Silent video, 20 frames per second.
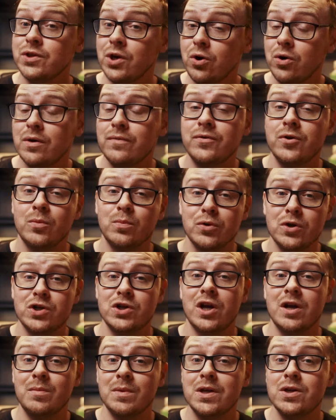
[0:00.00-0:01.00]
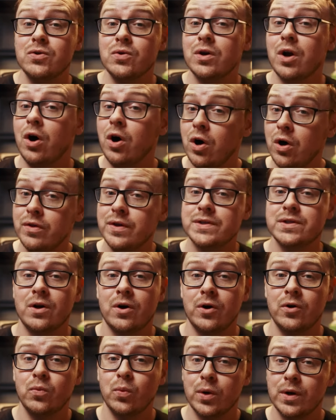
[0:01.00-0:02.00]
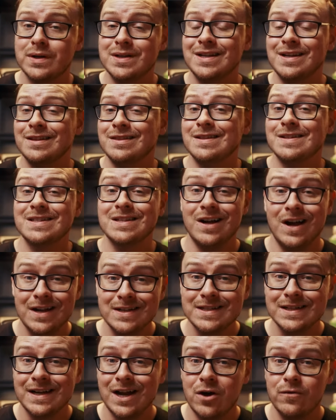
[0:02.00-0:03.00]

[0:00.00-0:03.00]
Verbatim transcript: So if you appreciate me doing all this hard work to get this content